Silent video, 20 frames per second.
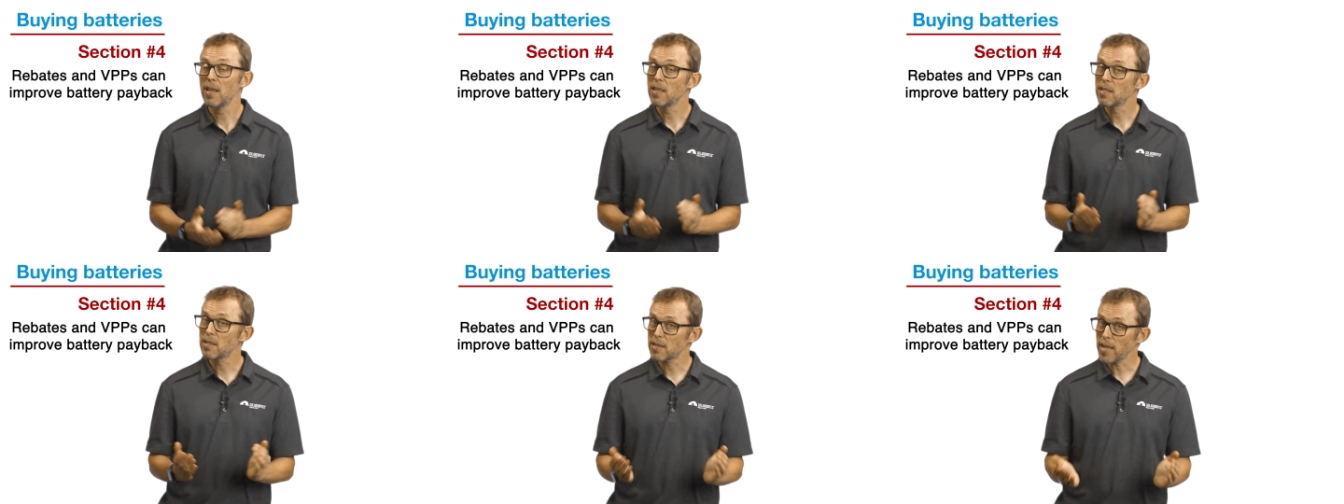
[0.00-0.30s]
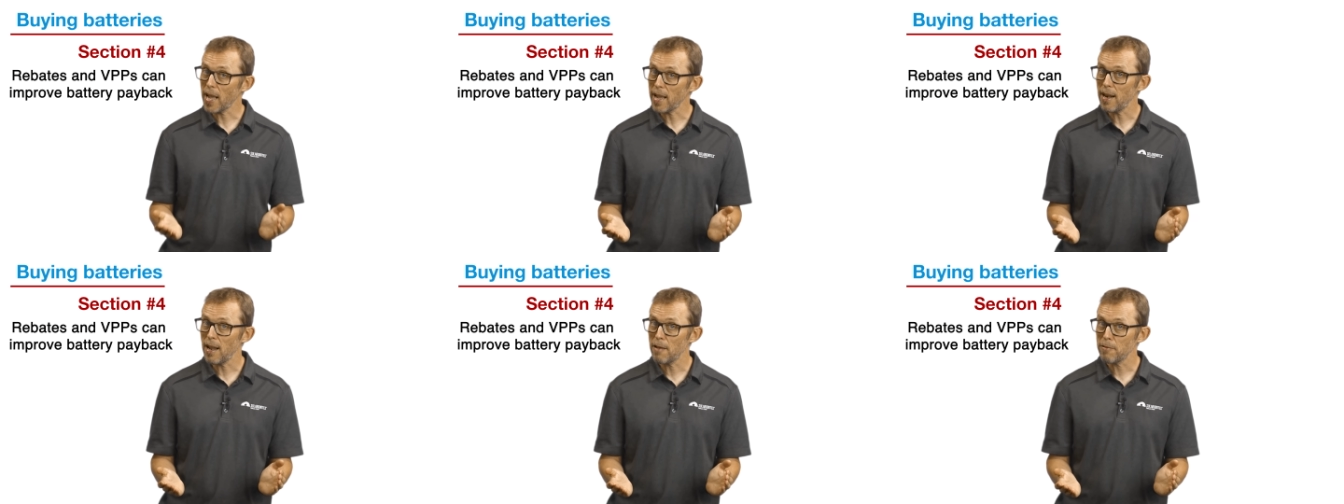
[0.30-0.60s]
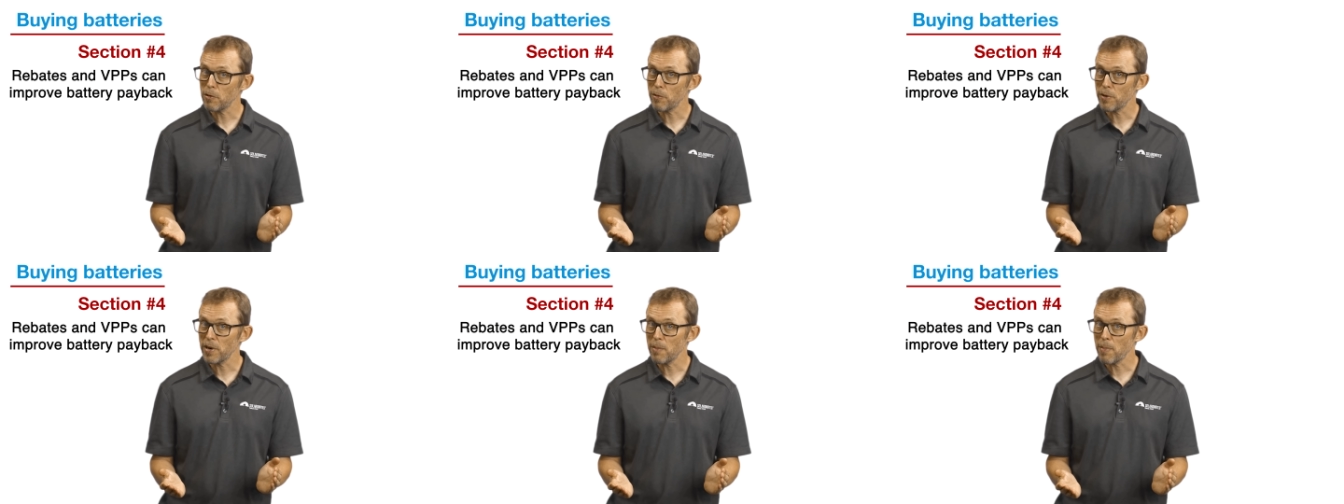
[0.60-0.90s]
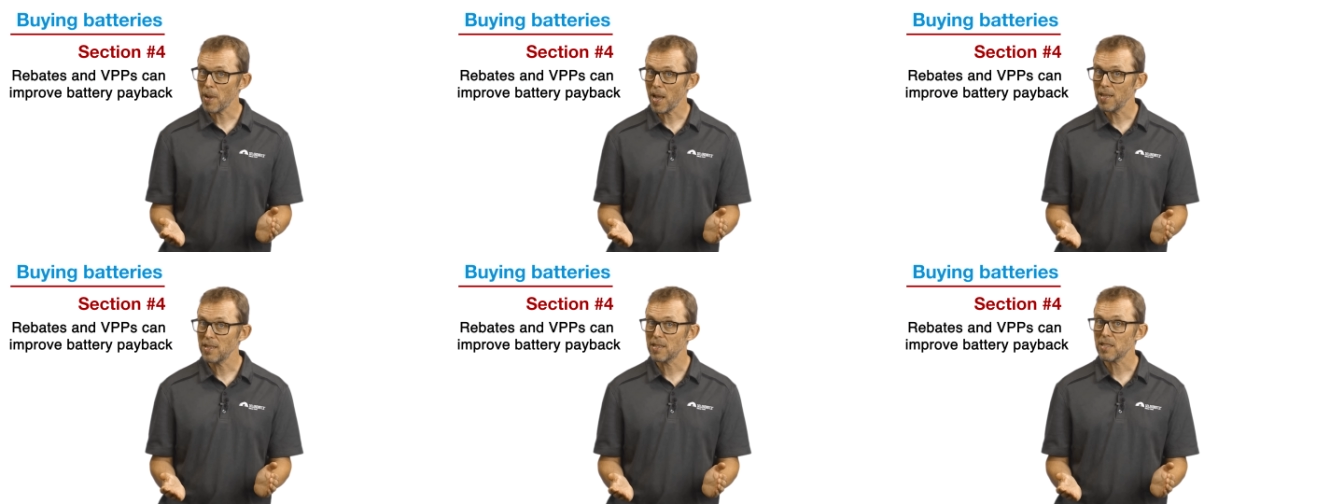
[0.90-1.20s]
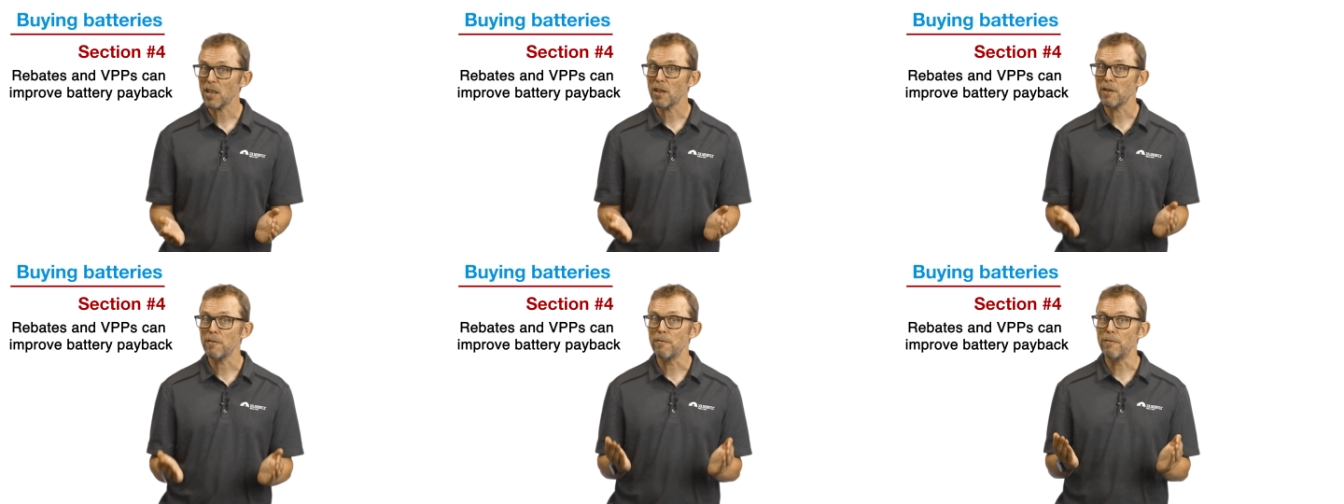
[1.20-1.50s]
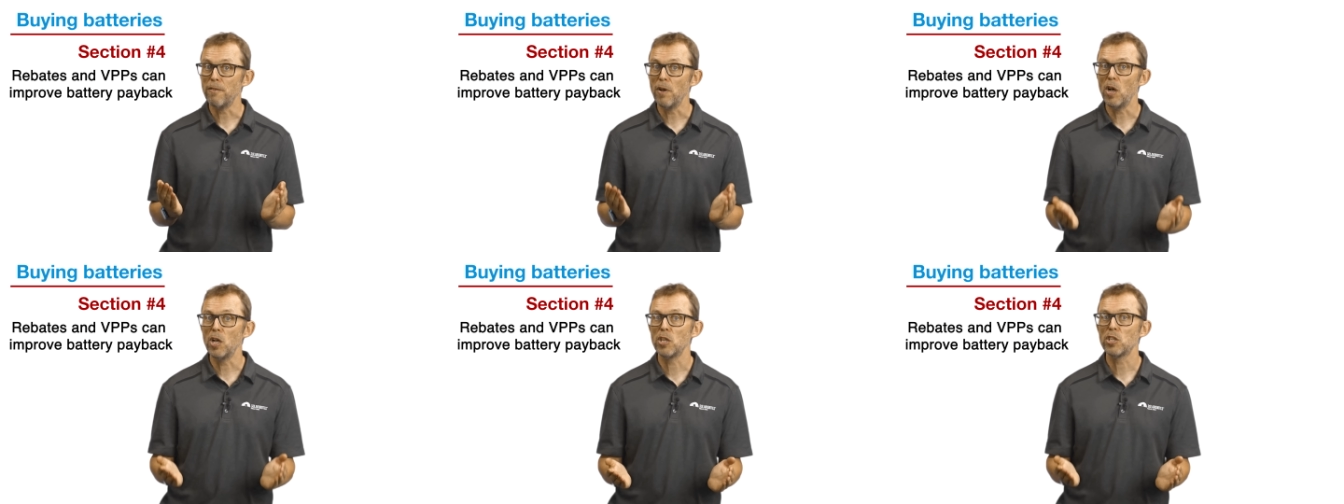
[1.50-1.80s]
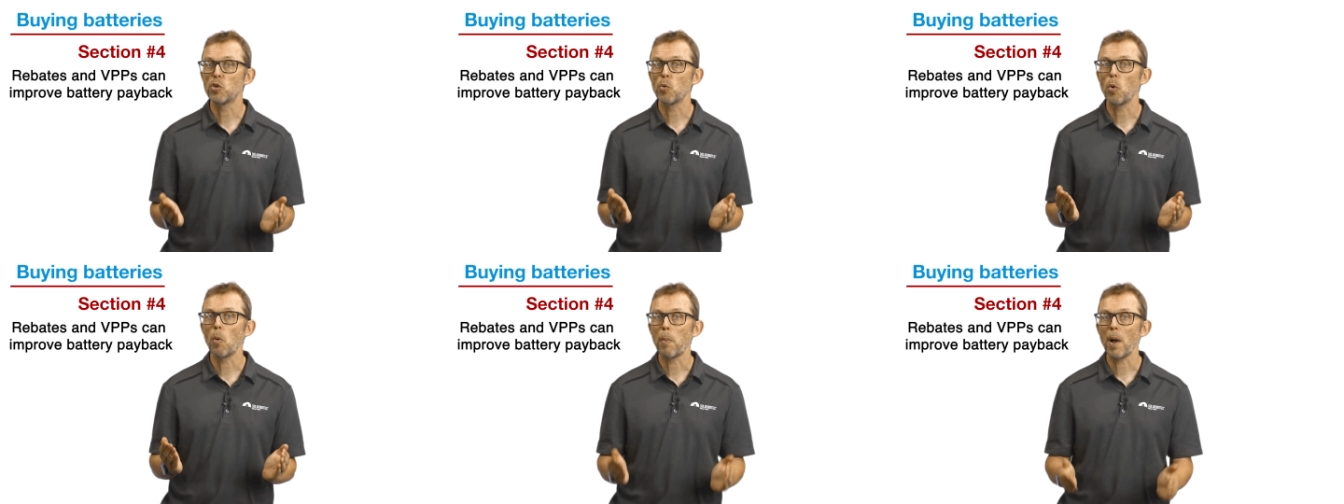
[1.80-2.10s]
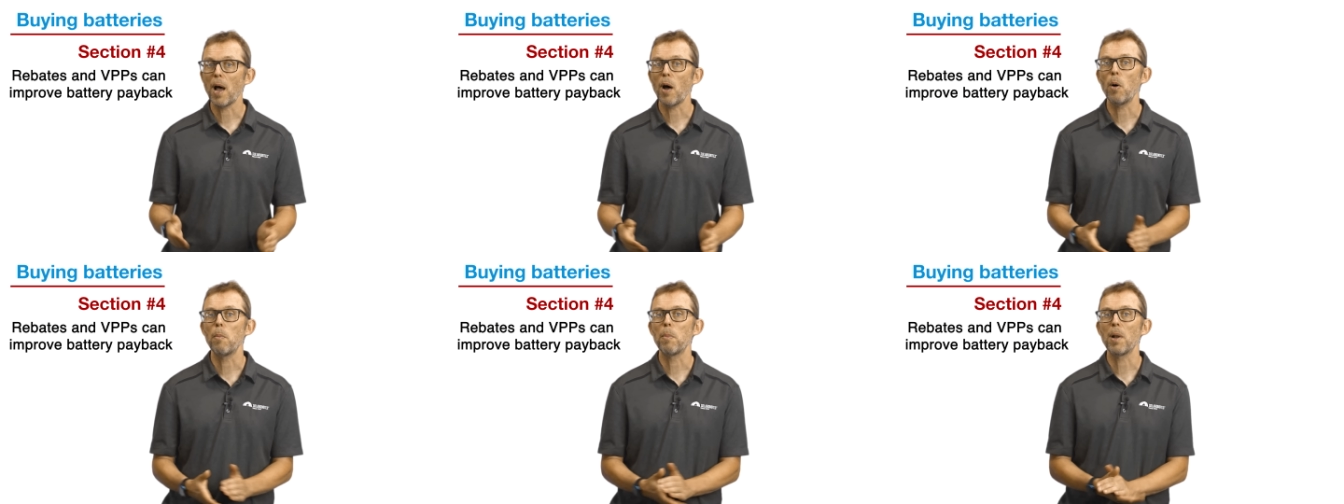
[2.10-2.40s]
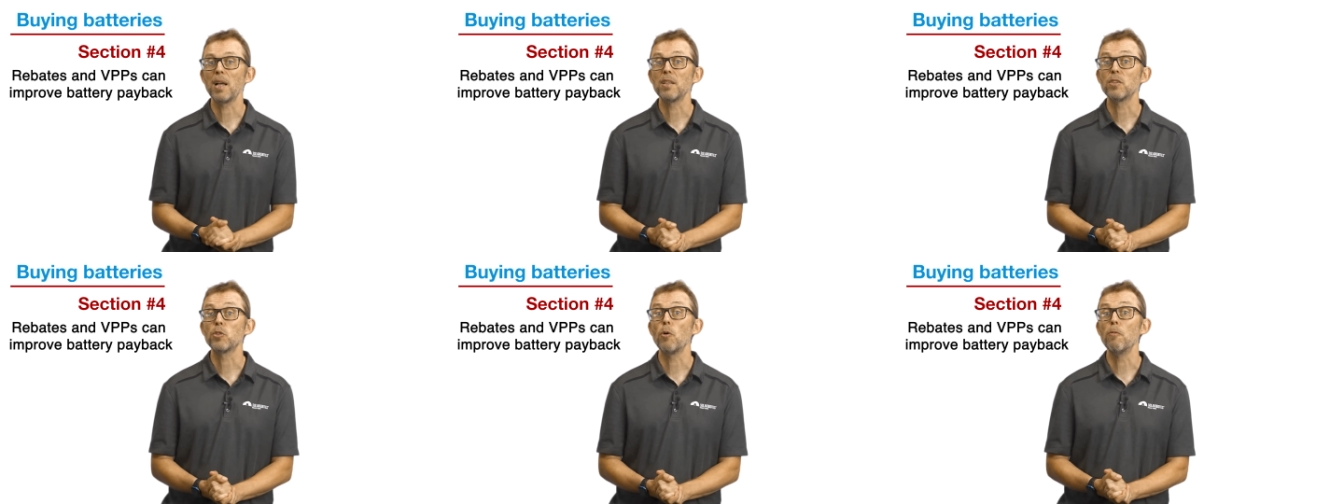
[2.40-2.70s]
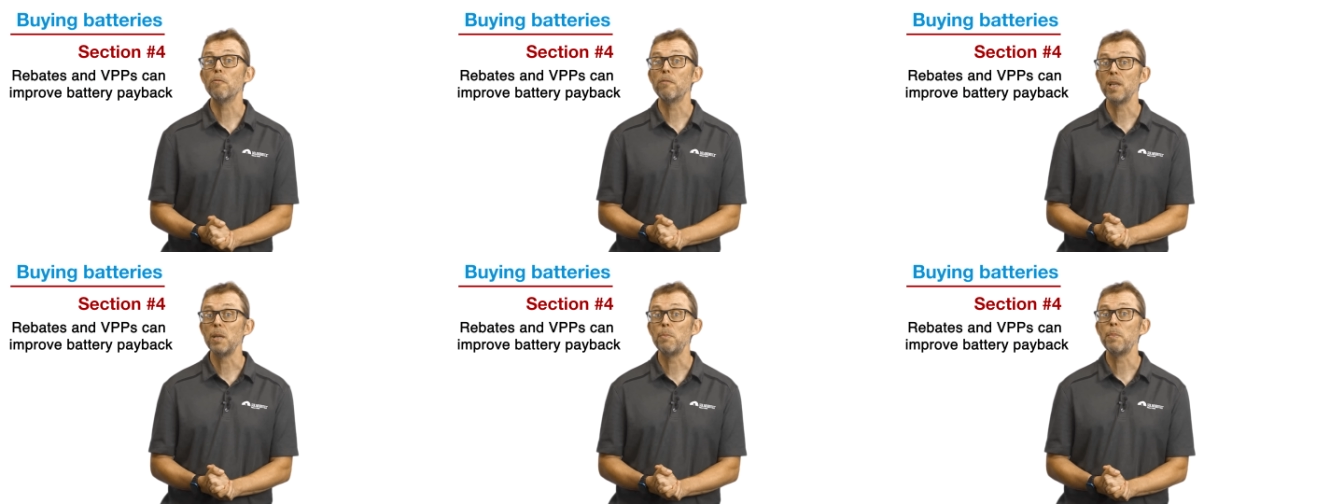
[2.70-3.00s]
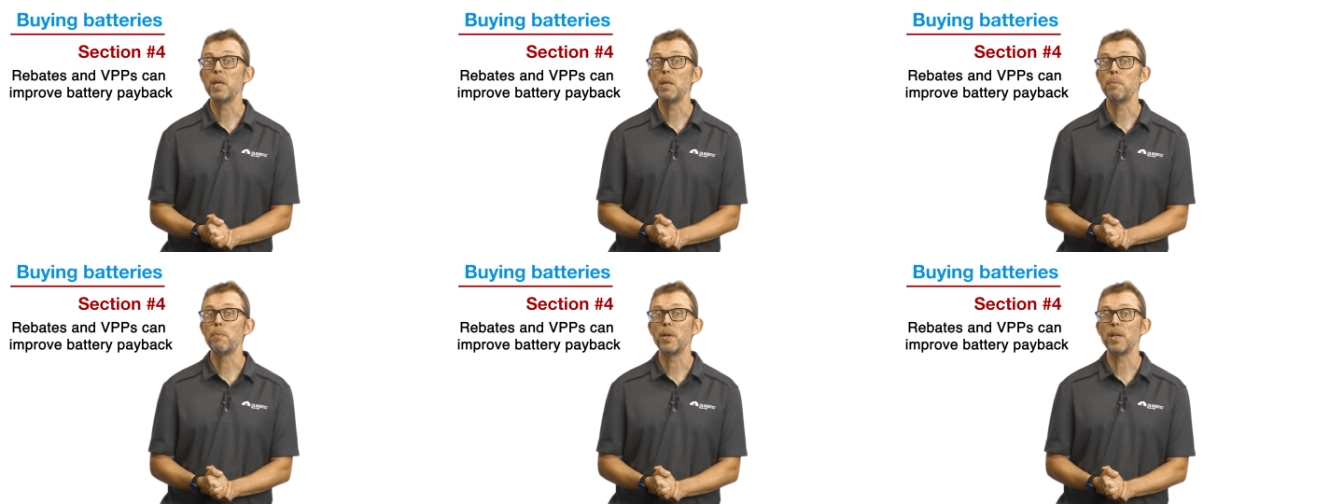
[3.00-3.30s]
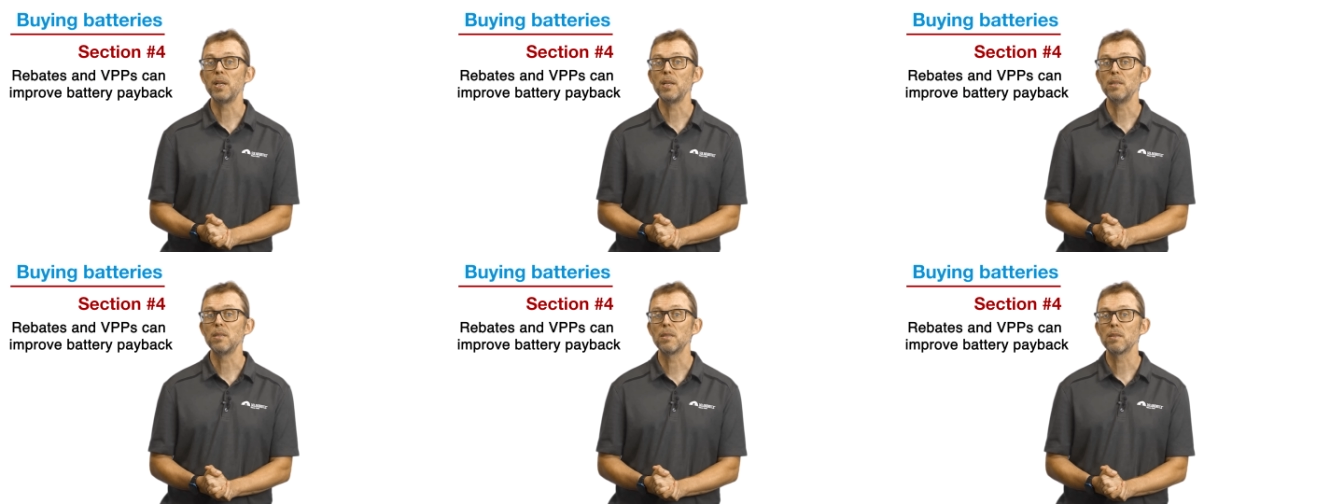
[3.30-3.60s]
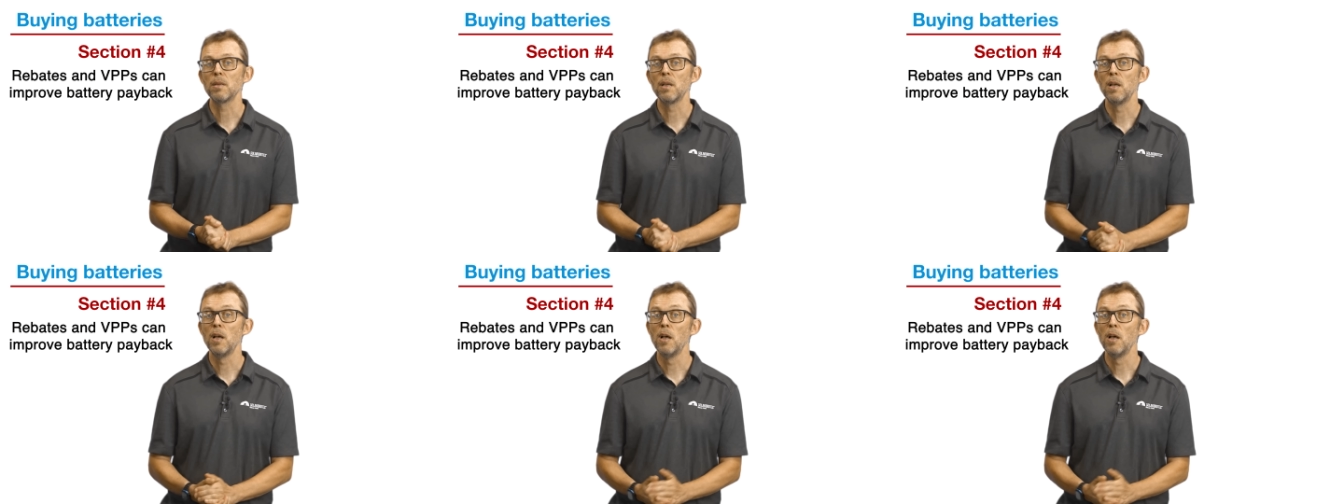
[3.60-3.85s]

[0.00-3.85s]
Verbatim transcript: State level rebates and virtual power plants or VPPs.